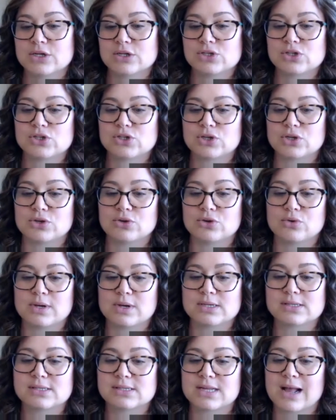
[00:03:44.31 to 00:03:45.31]
to
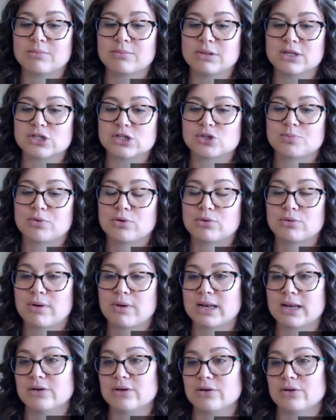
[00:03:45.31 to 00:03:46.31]
establish
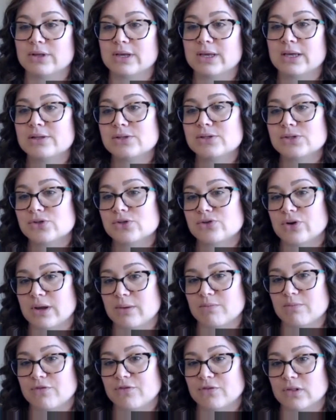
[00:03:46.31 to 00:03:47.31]
perennial
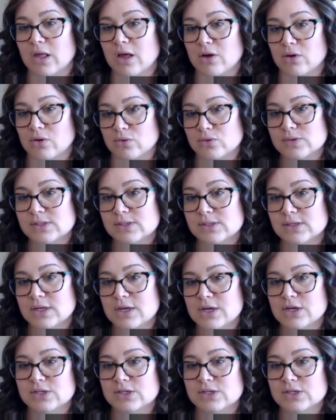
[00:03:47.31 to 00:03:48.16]
in-stream flows,